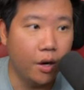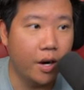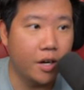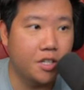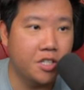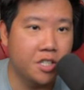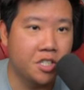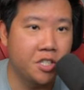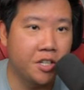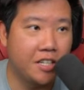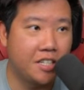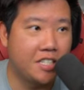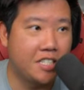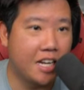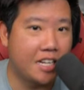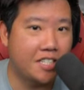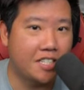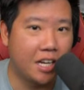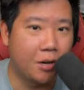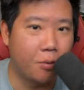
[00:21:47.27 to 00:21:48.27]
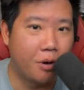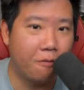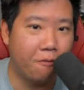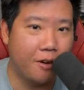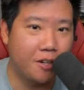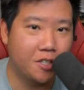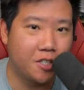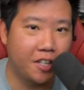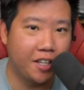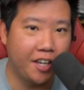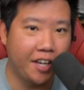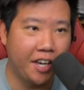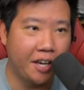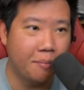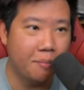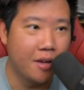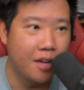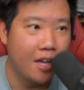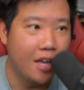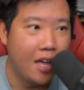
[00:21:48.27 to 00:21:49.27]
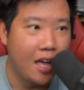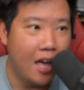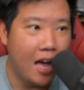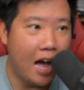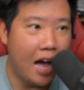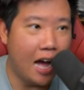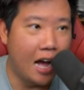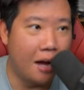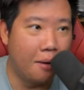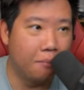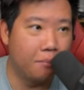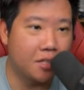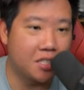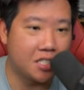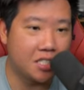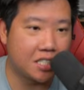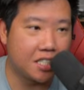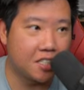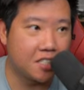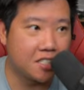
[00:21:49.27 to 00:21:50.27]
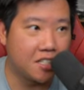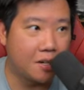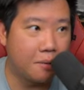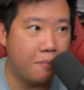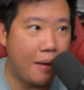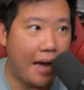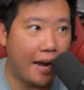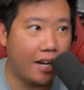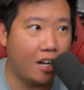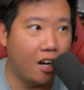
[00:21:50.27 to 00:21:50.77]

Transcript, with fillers: right, so as you can see, as I refresh the game, the skills are back